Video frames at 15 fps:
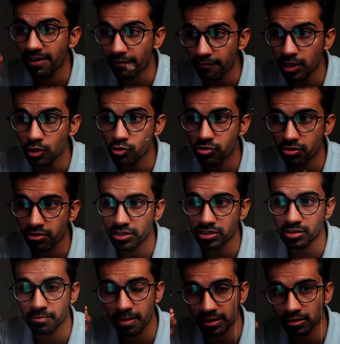revenue
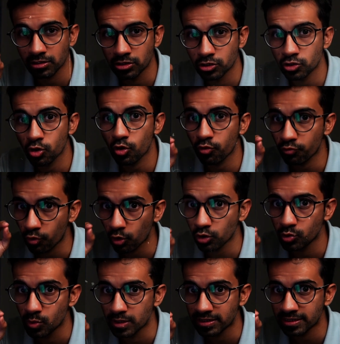generation methods for
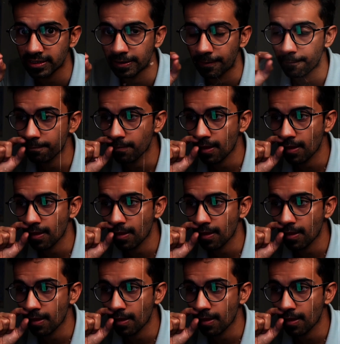USA.